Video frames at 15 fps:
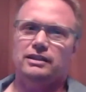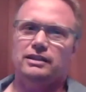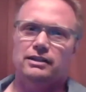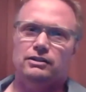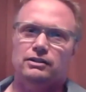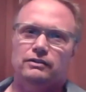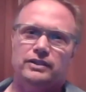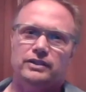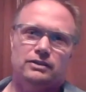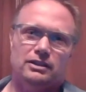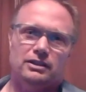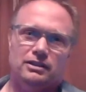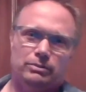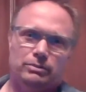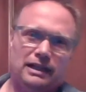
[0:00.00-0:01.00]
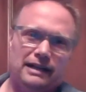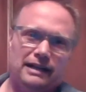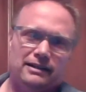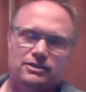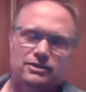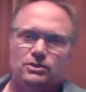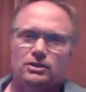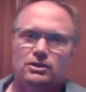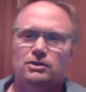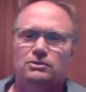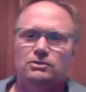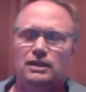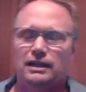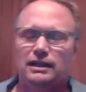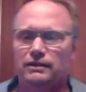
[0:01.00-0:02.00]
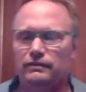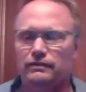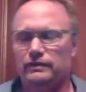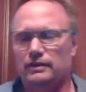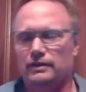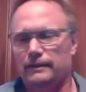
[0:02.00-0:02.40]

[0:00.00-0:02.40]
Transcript: interview and then applied it to her own life.